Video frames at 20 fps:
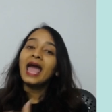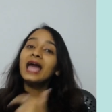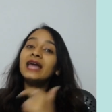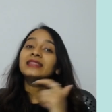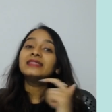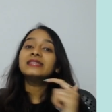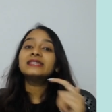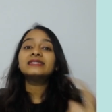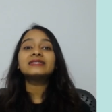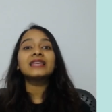
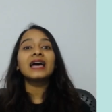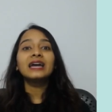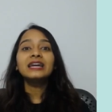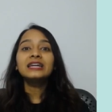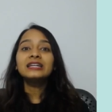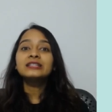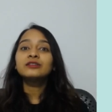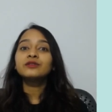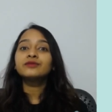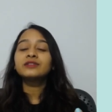and the
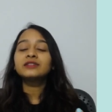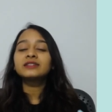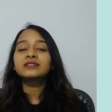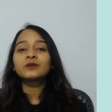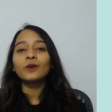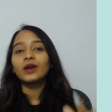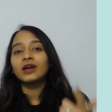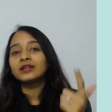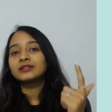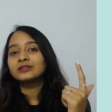sides of the
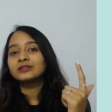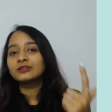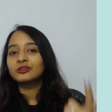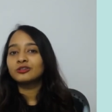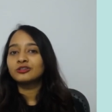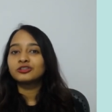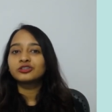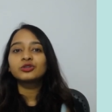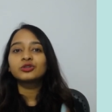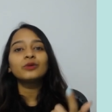squares are
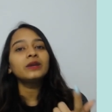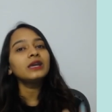also